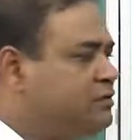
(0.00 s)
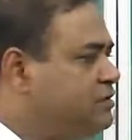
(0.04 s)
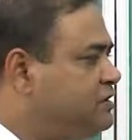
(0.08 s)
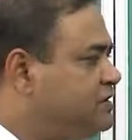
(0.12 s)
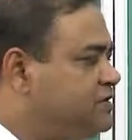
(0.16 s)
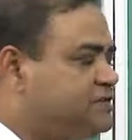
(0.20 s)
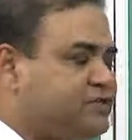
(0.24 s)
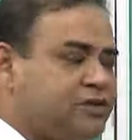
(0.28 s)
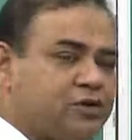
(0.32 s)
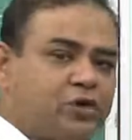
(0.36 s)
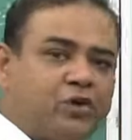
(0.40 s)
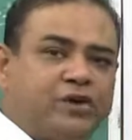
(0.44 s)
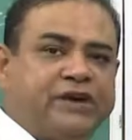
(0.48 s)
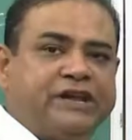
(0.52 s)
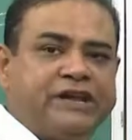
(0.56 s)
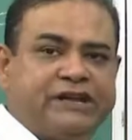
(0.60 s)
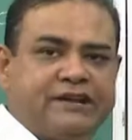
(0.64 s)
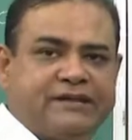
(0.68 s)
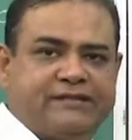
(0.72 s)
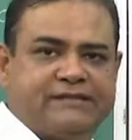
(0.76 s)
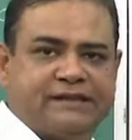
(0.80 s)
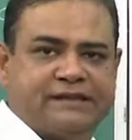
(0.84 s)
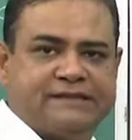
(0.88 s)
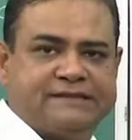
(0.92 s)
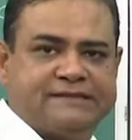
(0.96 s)
0
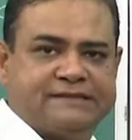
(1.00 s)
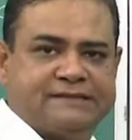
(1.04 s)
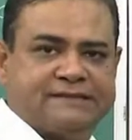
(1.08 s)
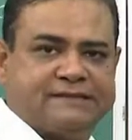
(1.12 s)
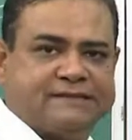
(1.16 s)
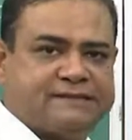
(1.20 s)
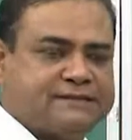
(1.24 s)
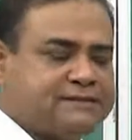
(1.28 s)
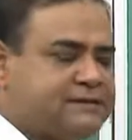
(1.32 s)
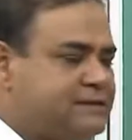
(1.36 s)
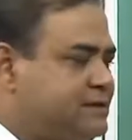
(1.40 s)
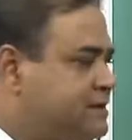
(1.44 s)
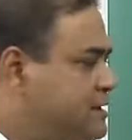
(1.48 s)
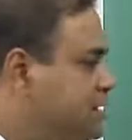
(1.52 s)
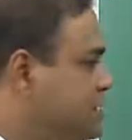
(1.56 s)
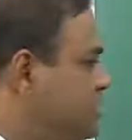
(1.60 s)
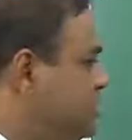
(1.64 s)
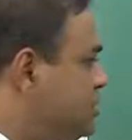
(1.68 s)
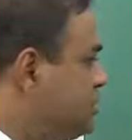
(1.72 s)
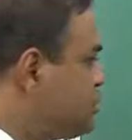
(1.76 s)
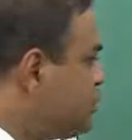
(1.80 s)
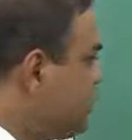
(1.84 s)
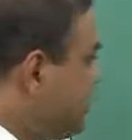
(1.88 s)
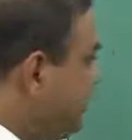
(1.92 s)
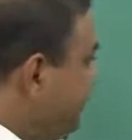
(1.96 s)
degree Celsius.
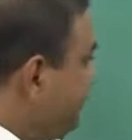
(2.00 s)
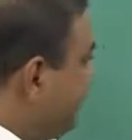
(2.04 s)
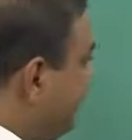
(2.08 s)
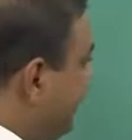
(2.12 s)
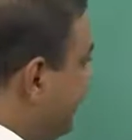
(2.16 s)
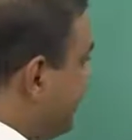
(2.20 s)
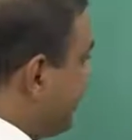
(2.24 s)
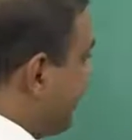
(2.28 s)
So, if I